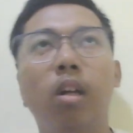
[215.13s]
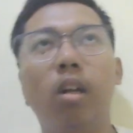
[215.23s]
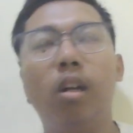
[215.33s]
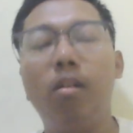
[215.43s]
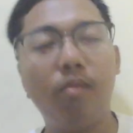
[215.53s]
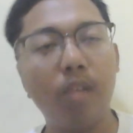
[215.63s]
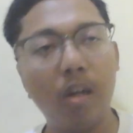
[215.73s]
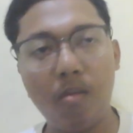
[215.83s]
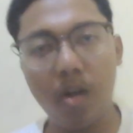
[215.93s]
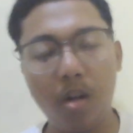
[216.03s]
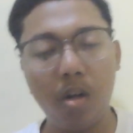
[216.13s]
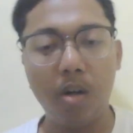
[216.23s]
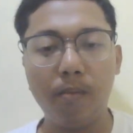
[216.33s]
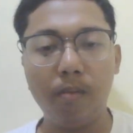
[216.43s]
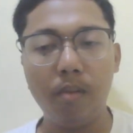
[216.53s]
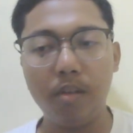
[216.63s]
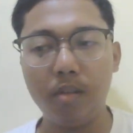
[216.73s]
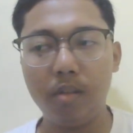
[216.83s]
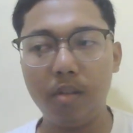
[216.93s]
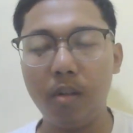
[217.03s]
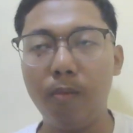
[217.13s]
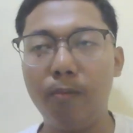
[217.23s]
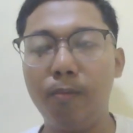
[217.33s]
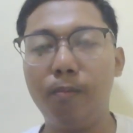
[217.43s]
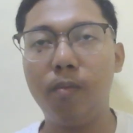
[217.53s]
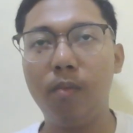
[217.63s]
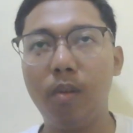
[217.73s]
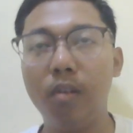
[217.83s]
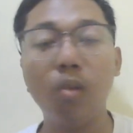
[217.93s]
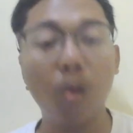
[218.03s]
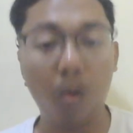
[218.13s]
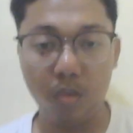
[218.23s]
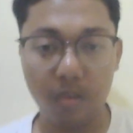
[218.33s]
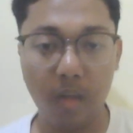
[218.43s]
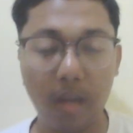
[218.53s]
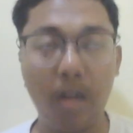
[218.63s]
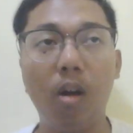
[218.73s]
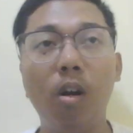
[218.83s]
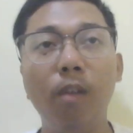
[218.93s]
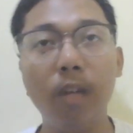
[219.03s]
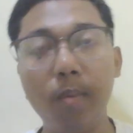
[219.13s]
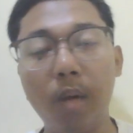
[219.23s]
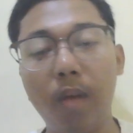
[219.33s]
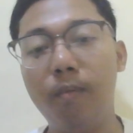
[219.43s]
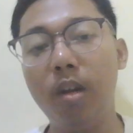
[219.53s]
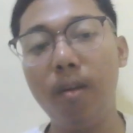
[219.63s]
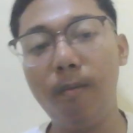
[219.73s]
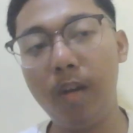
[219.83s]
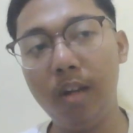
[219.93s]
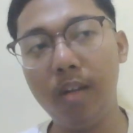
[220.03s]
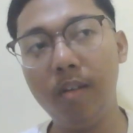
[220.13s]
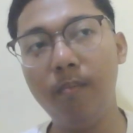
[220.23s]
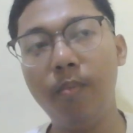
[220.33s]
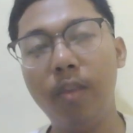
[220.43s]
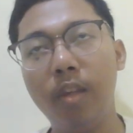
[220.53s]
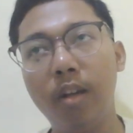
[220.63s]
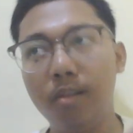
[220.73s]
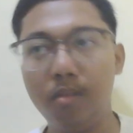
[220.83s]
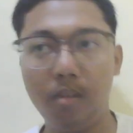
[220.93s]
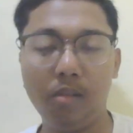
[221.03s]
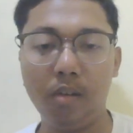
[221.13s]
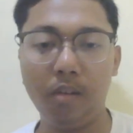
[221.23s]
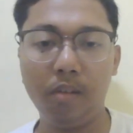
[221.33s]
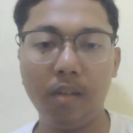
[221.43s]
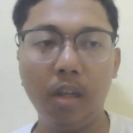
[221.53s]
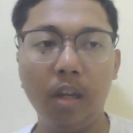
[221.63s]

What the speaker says: a genre of discourse, and all of them have different structures.